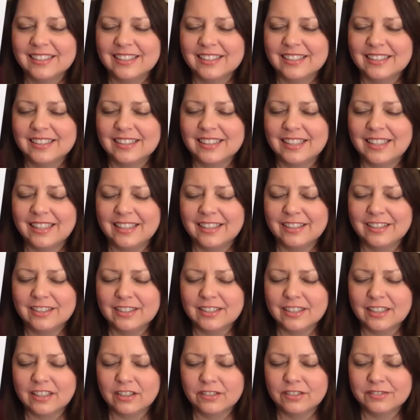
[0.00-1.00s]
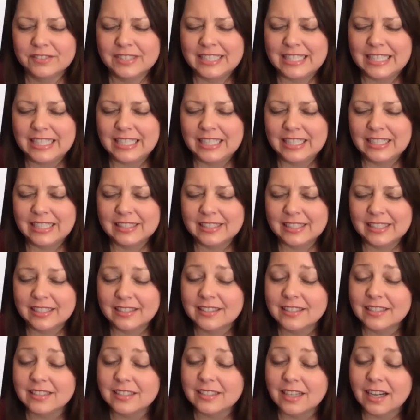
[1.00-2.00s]
Let yourself
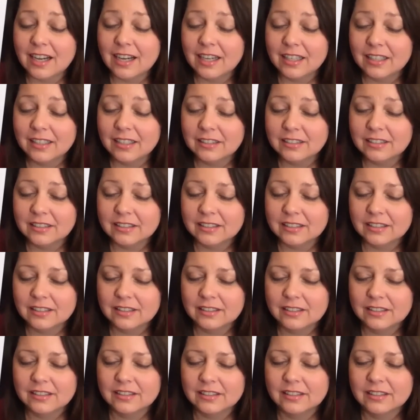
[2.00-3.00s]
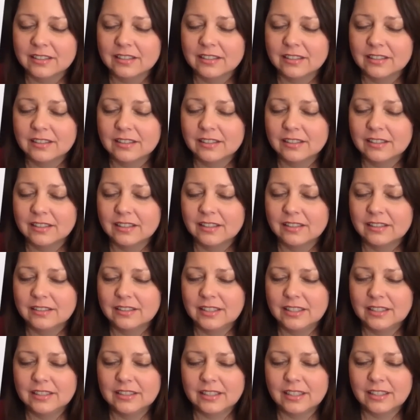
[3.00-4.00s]
desensitize
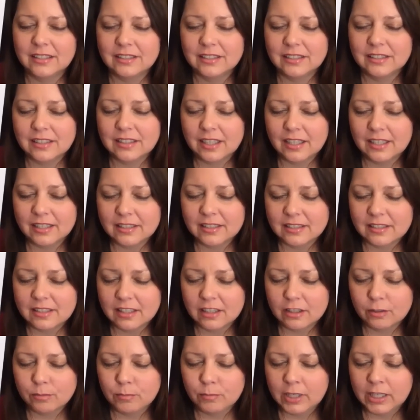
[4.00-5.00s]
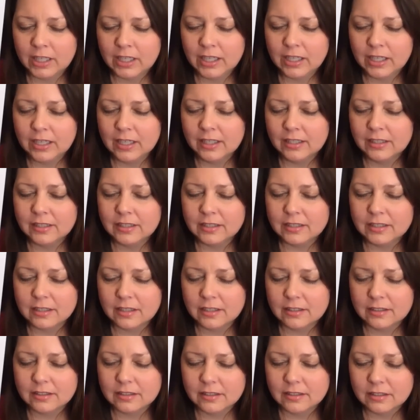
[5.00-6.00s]
to the media,
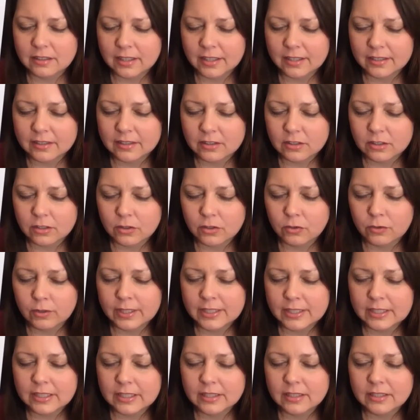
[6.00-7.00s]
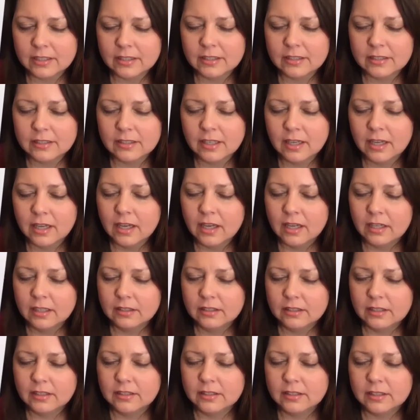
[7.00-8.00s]
desensitize to noises,
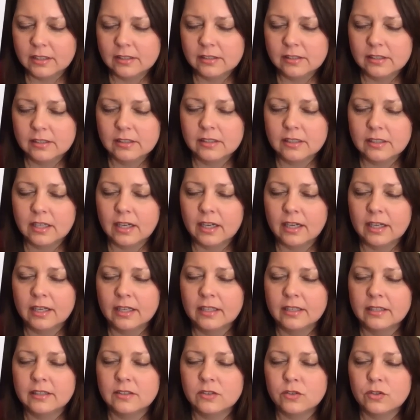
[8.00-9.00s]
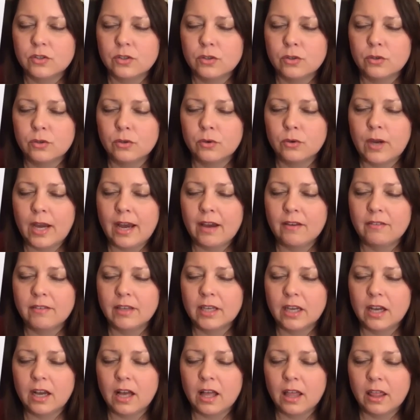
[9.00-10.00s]
desensitize to
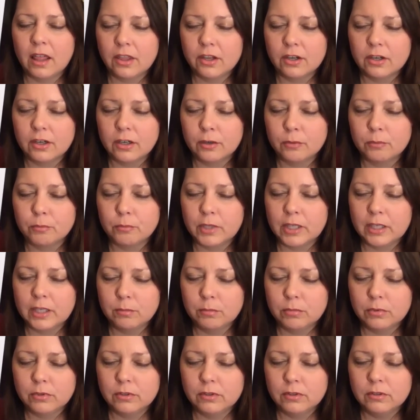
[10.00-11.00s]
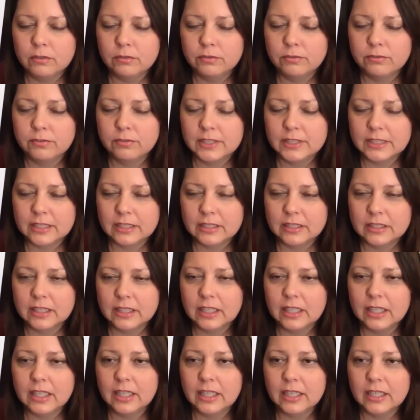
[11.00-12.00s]
having other people
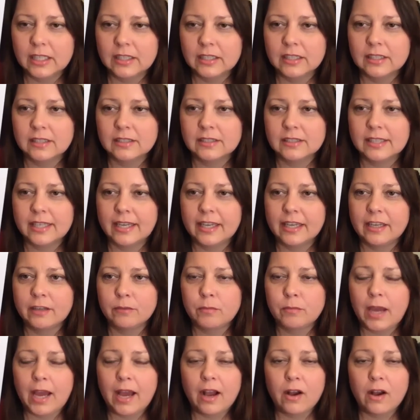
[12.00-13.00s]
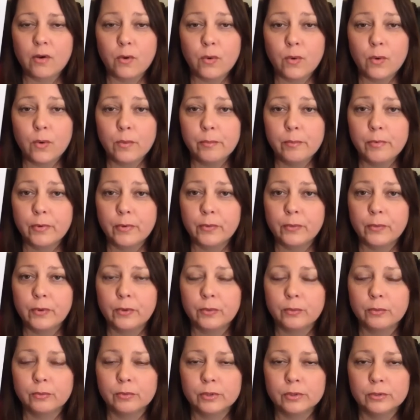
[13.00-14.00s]
physically in the same home
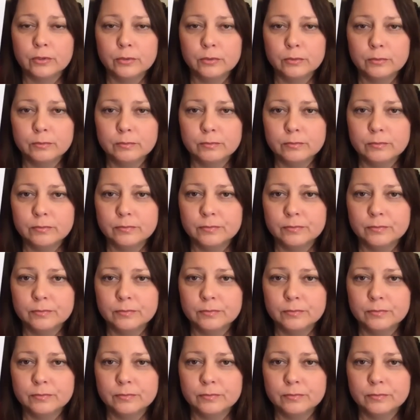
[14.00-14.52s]
or room.